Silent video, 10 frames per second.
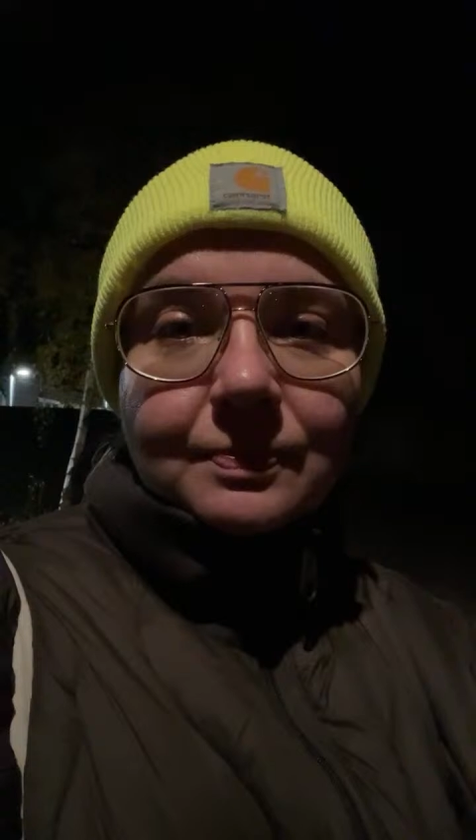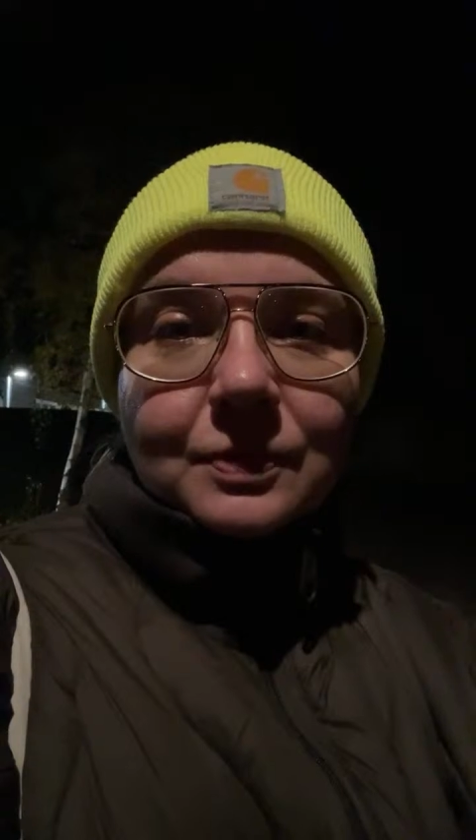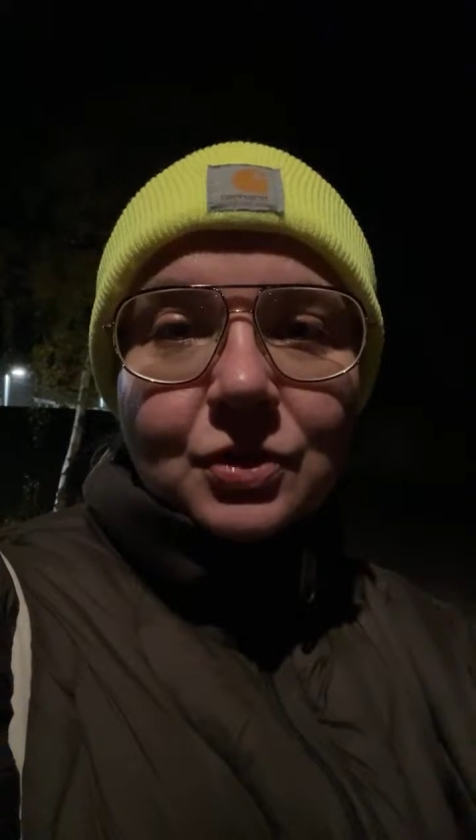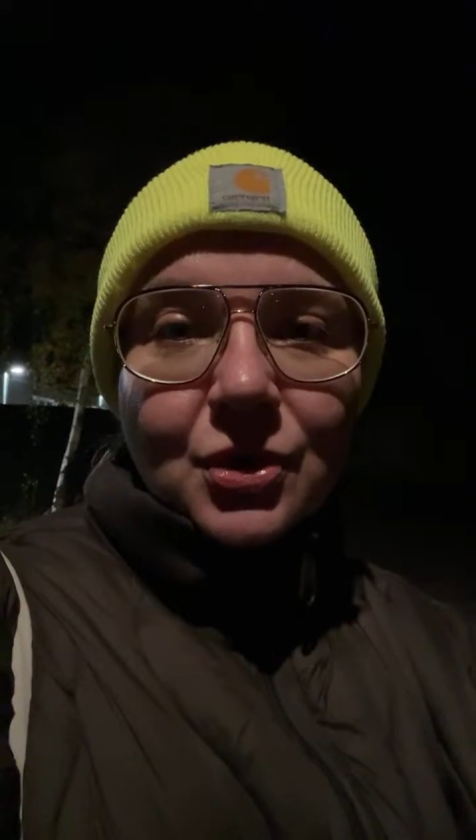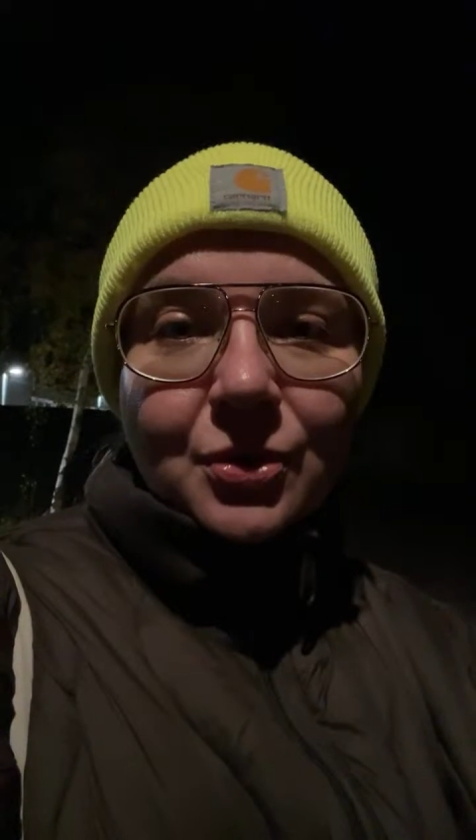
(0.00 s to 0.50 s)

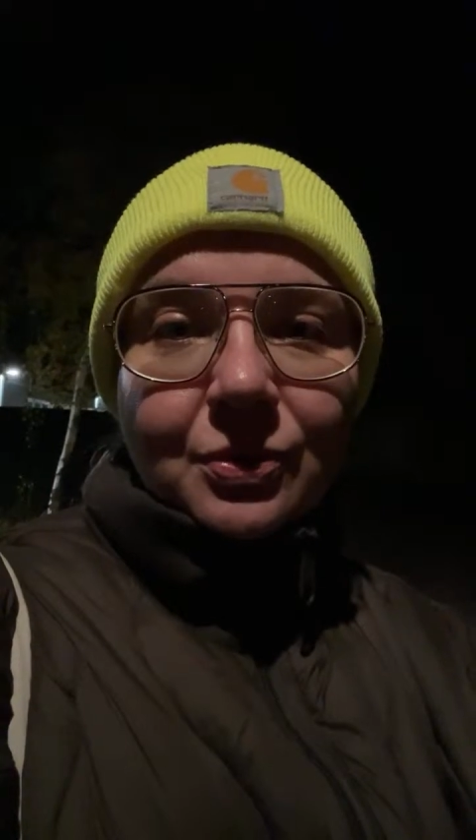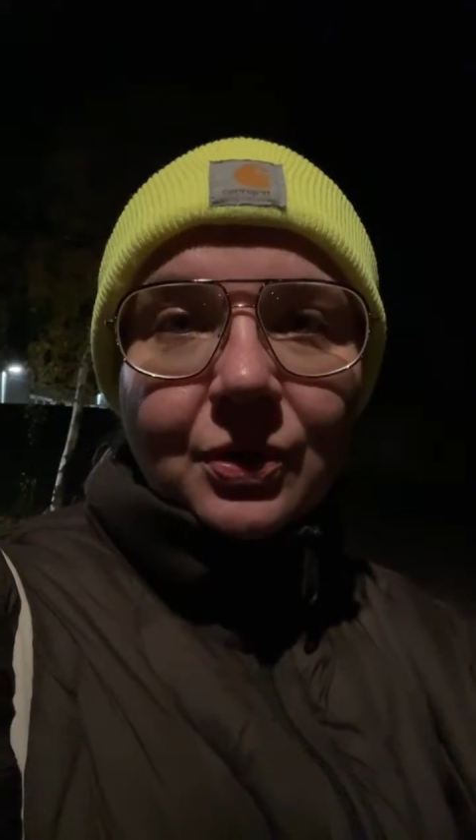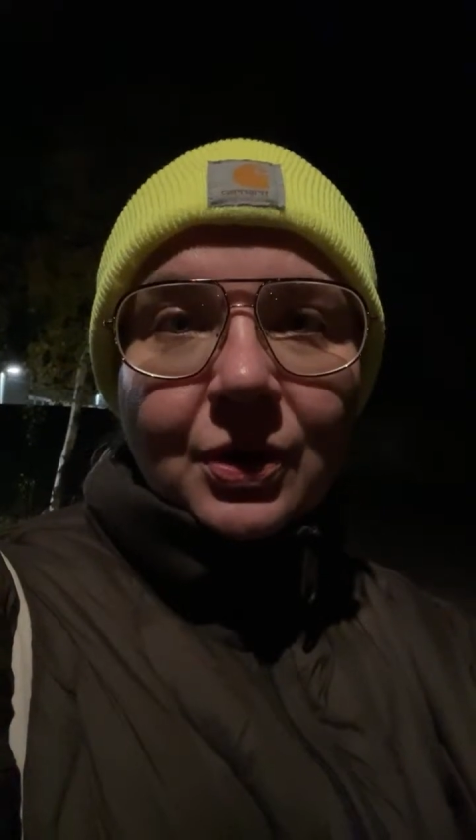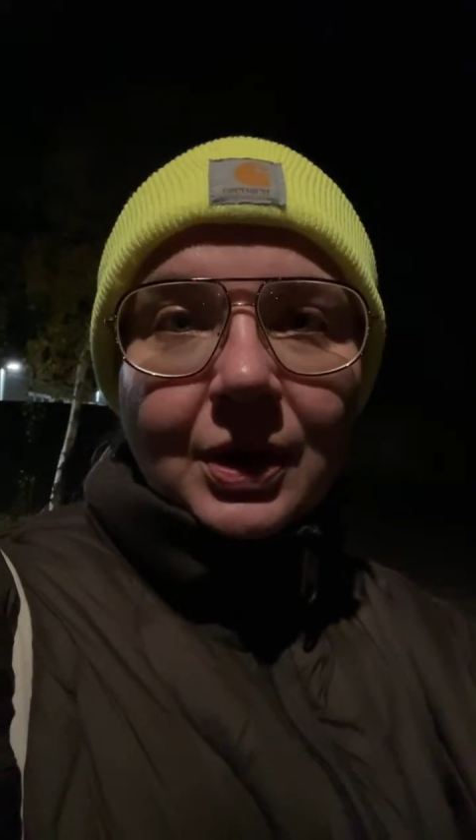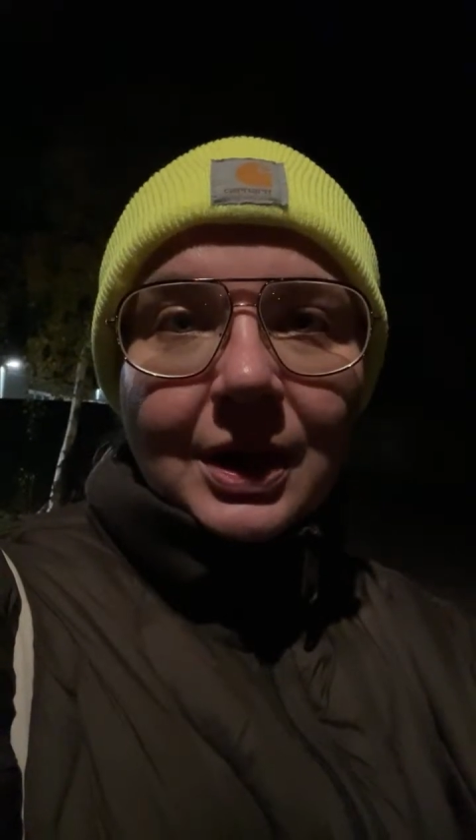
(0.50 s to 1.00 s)
So
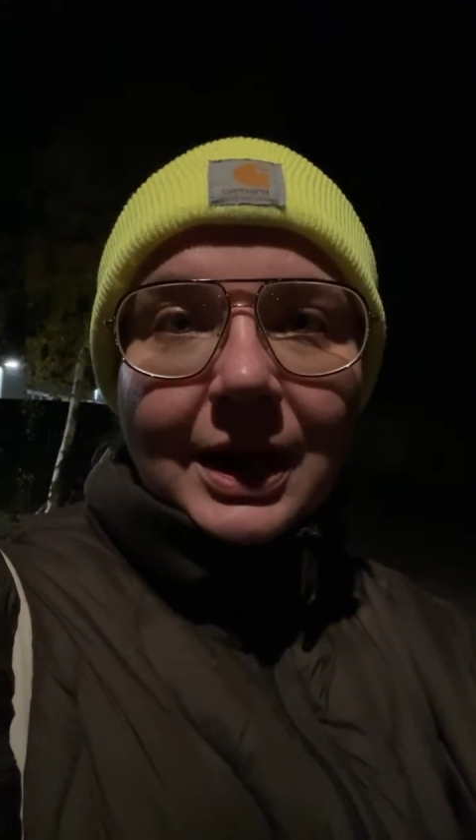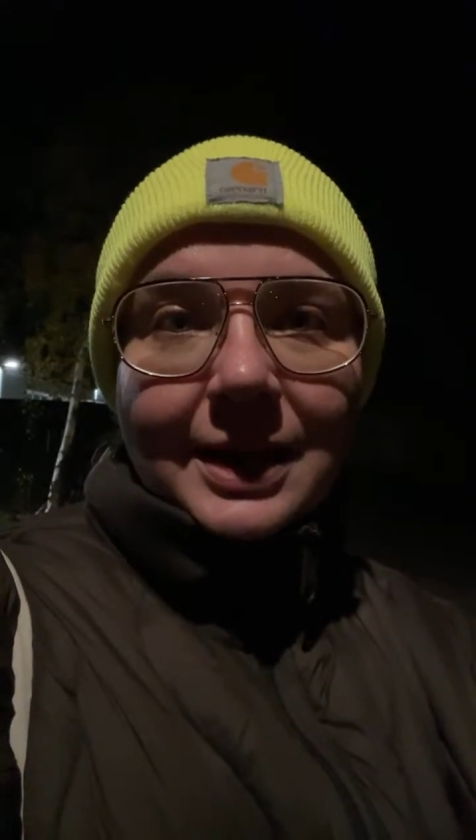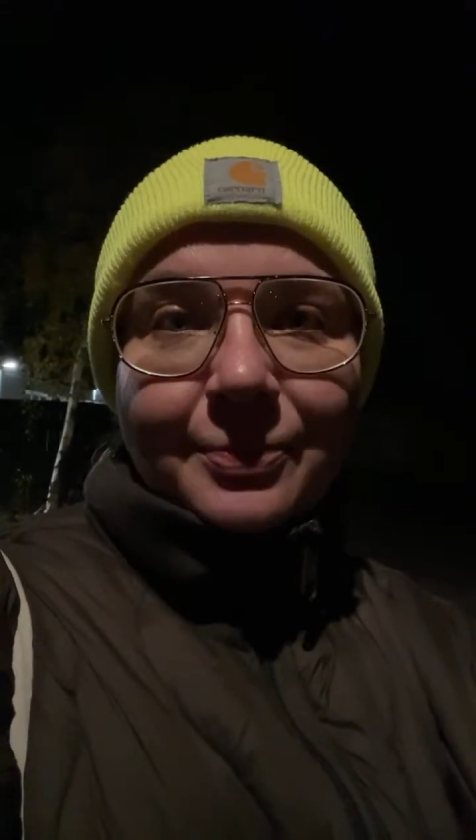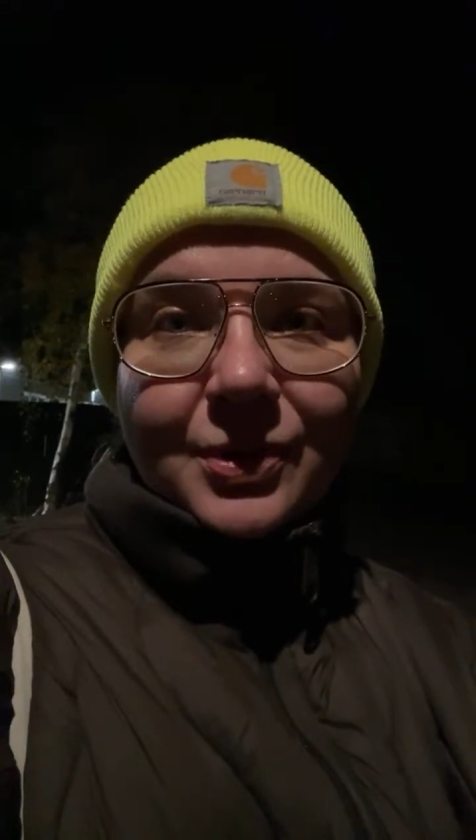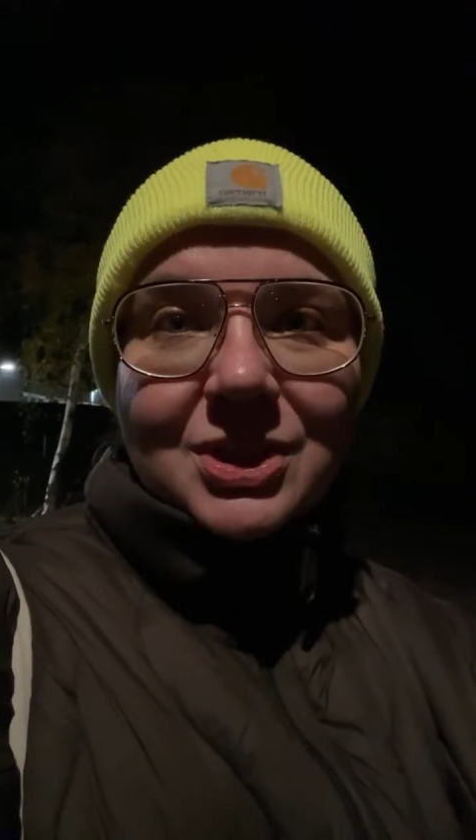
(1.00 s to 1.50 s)
I
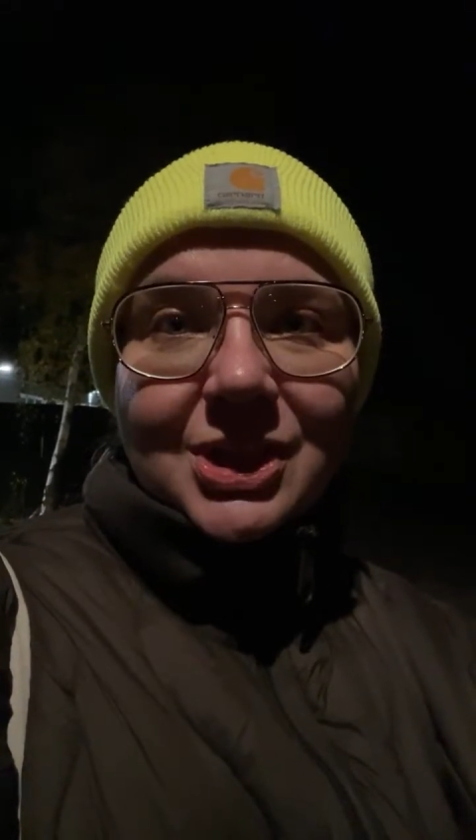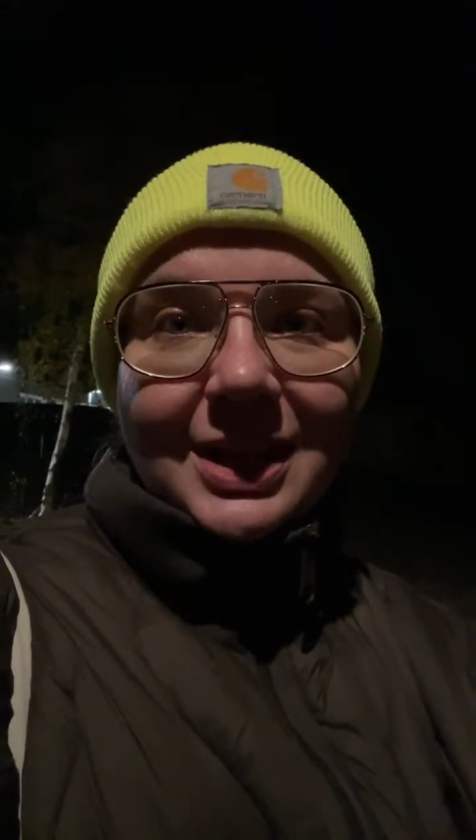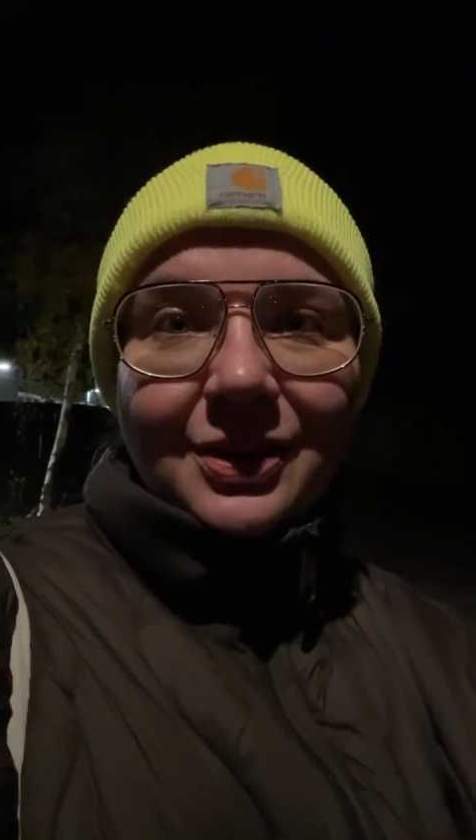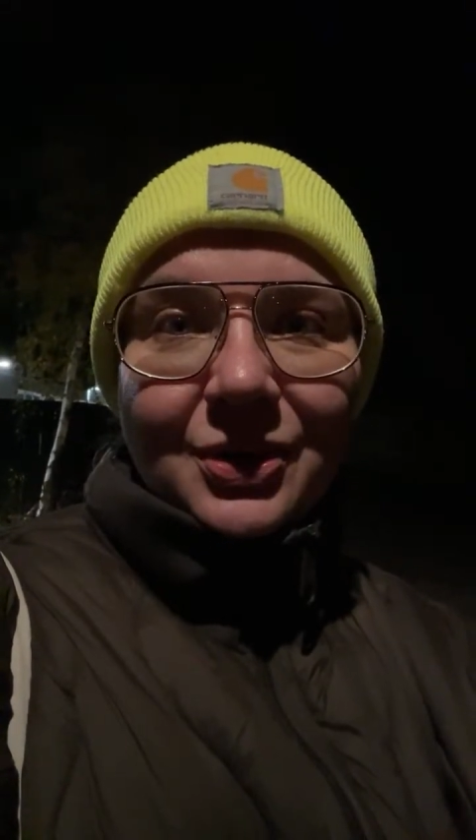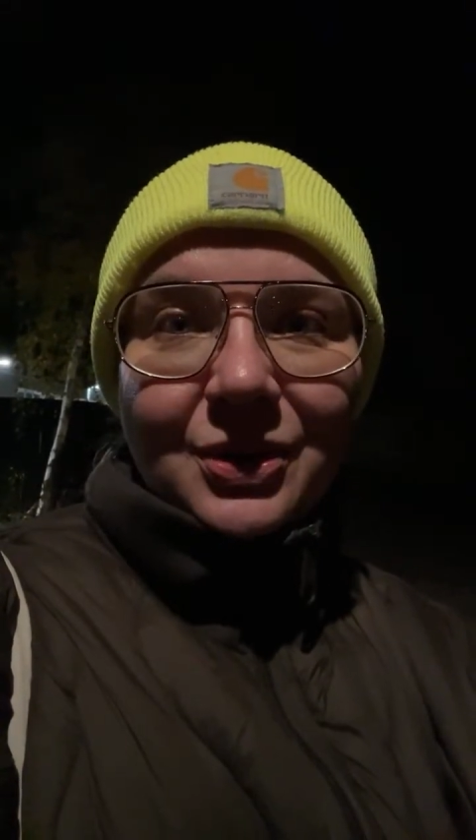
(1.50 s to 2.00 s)

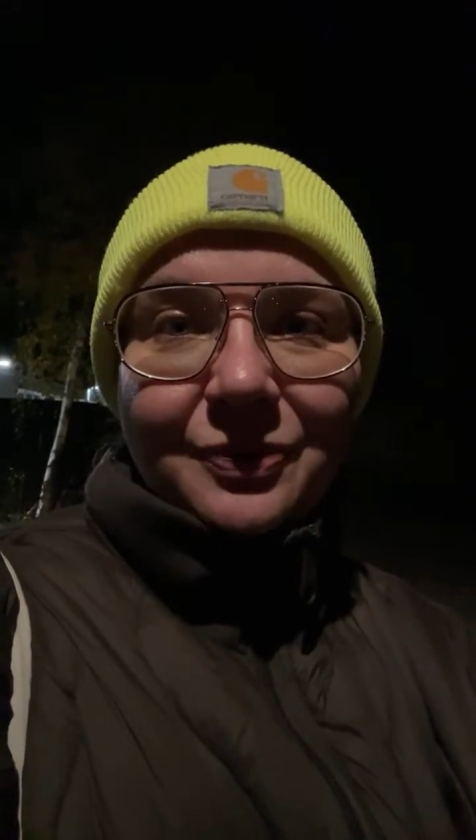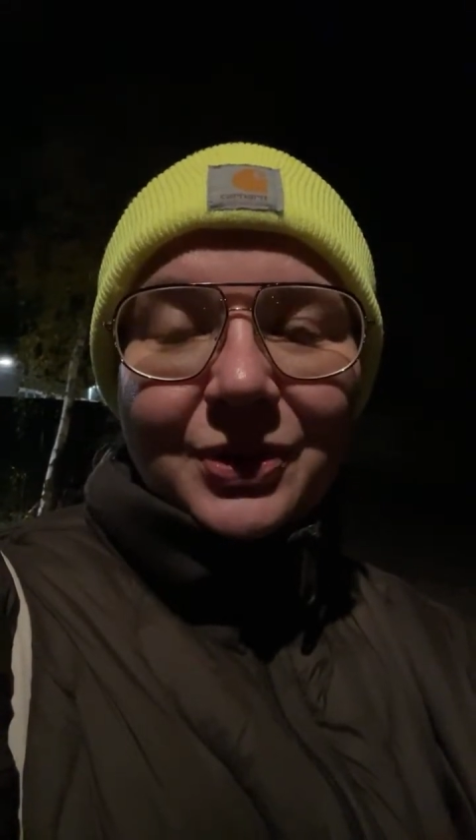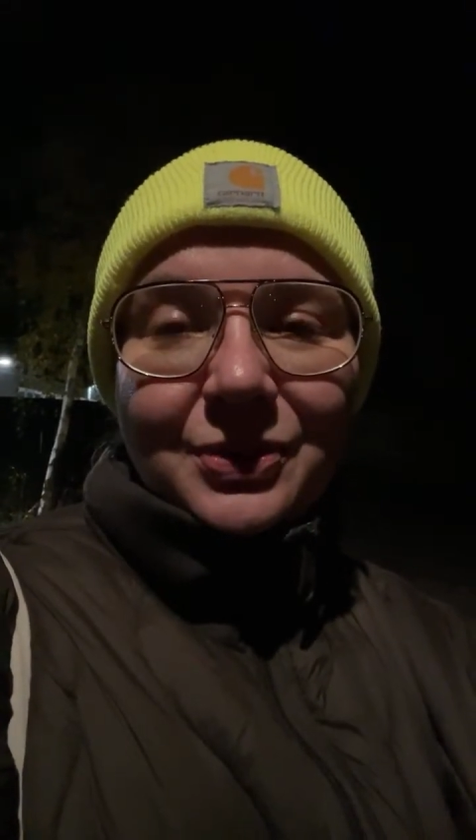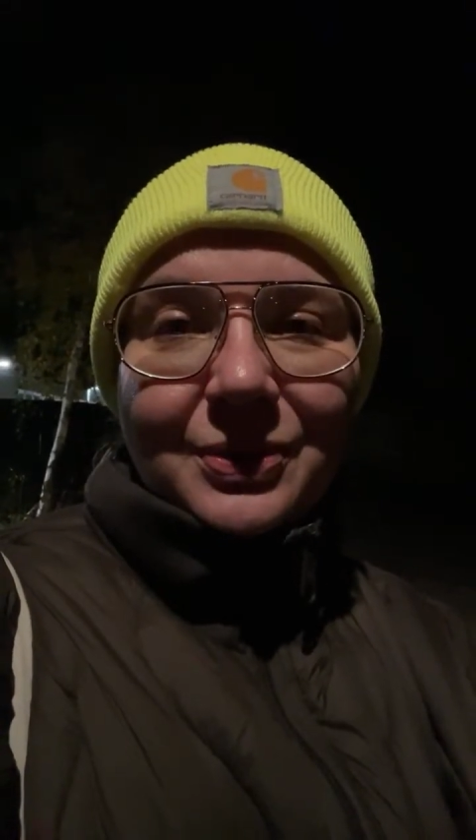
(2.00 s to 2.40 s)
appreciate all of you,